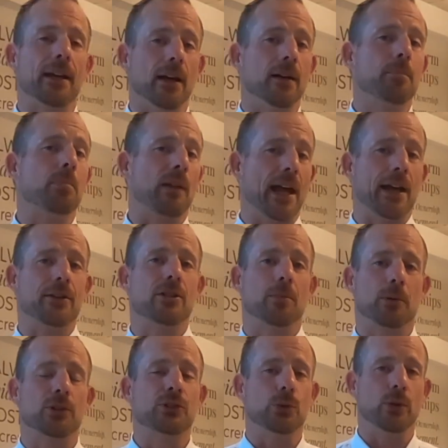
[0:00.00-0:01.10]
a plan to
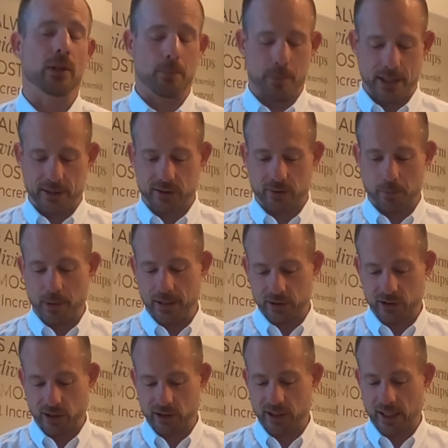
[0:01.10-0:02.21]
pursue it and be as
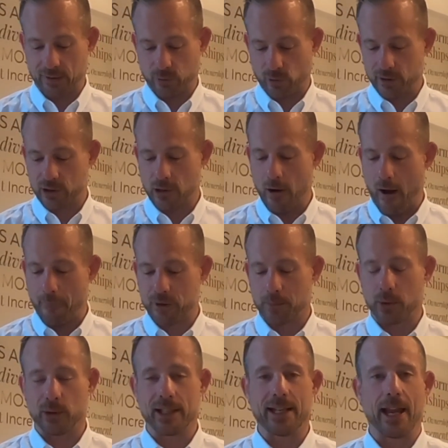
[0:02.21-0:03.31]
successful as you
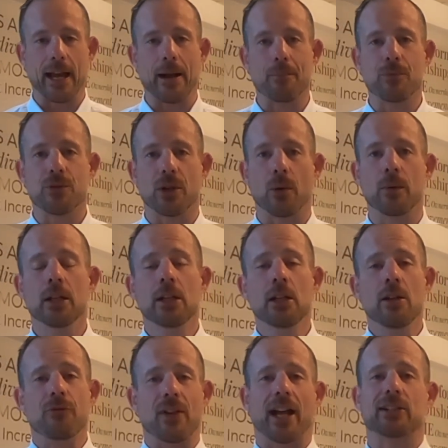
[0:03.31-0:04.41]
optimally can. So
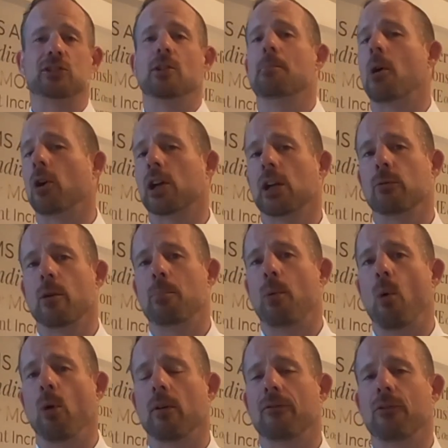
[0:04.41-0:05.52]
that's the market
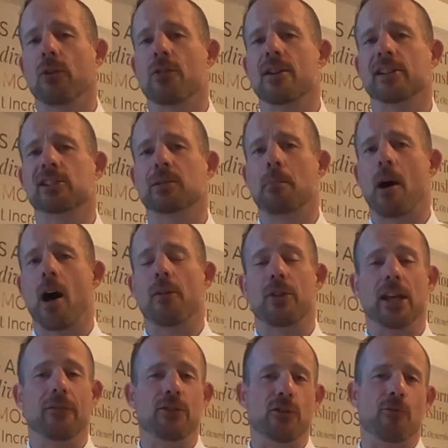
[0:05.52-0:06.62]
report for this month.
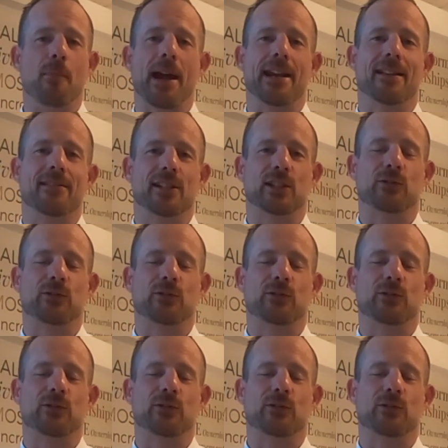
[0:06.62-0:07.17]
If you've made it this